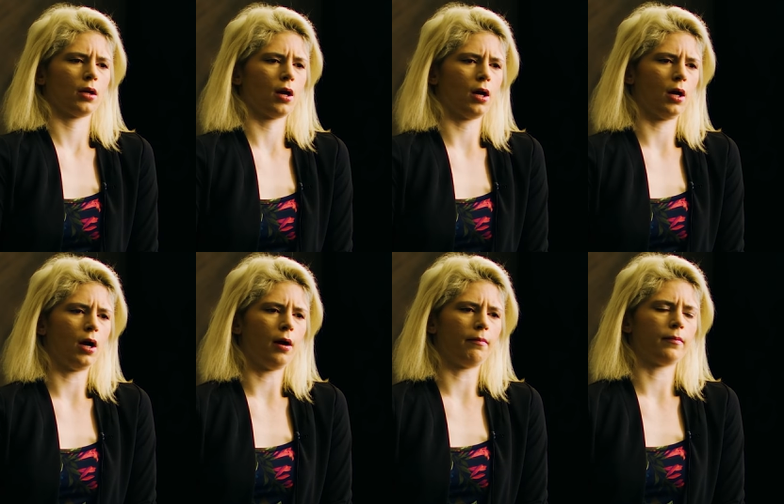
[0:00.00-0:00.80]

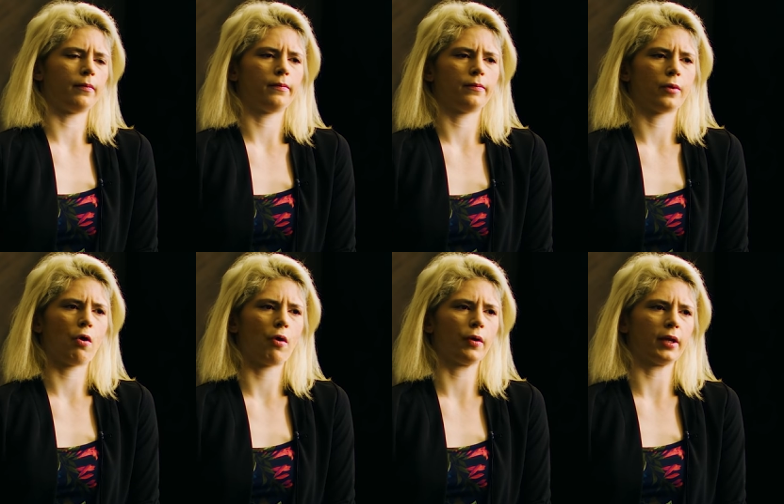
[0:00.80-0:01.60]
Um, we
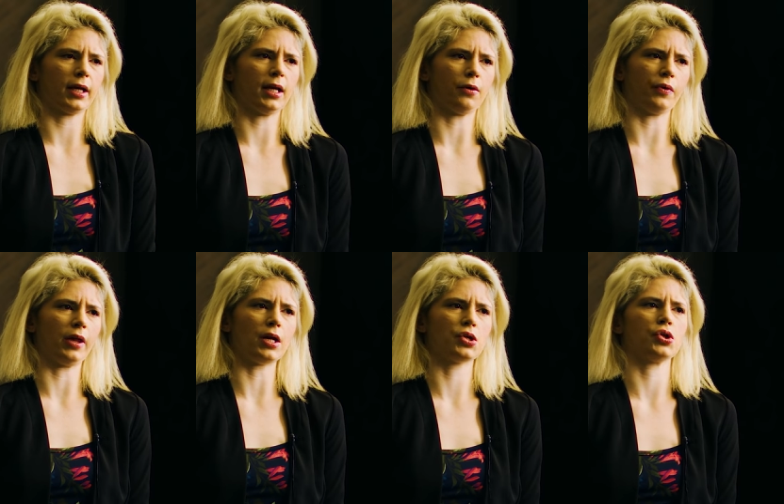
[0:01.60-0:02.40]
were like in a
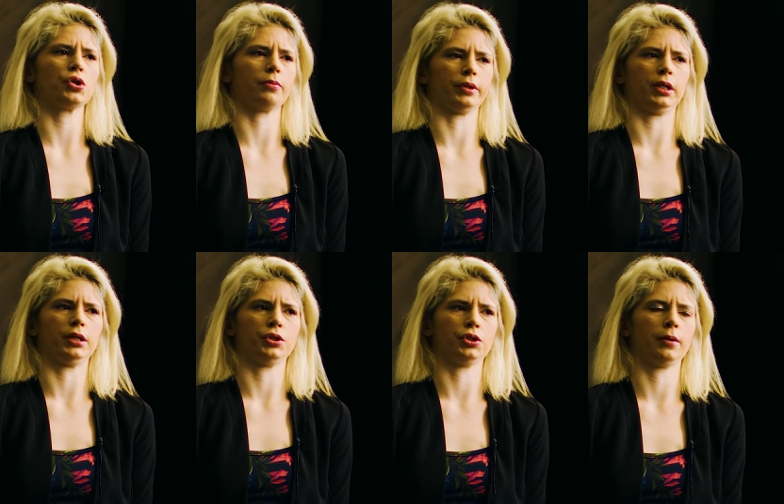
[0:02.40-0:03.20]
relationship,
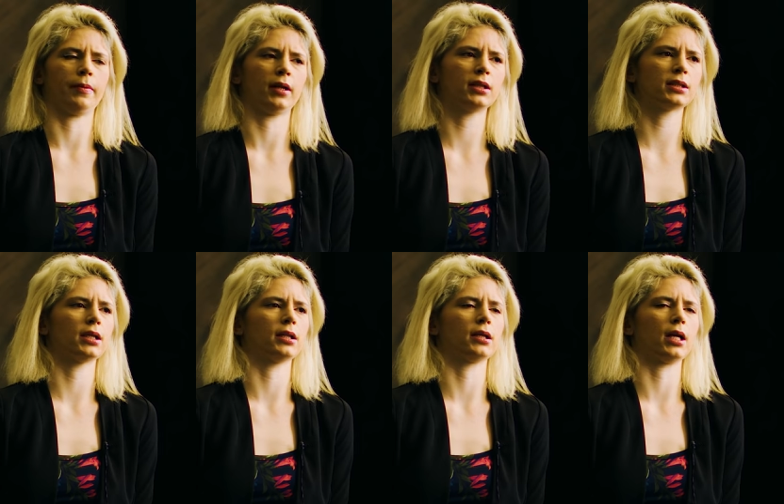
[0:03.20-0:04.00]
relationship. At least I
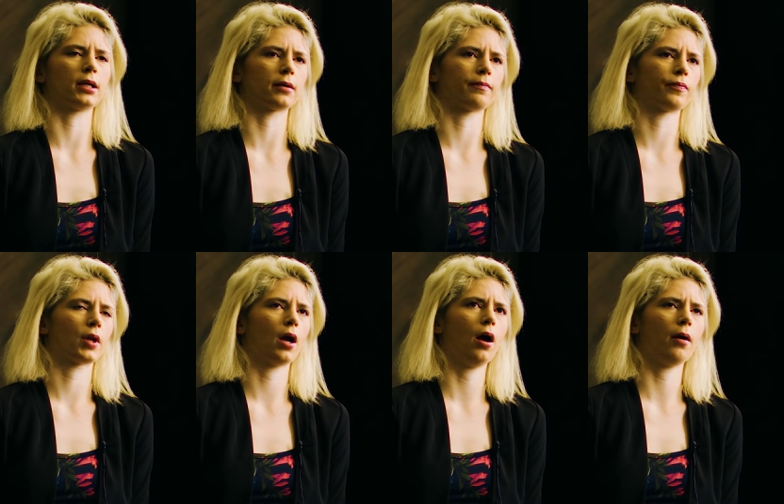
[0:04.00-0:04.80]
didn't think.
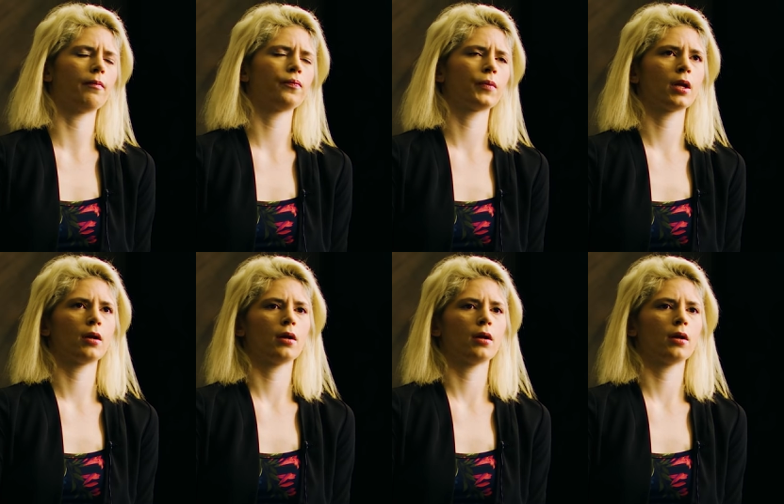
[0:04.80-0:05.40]
Um,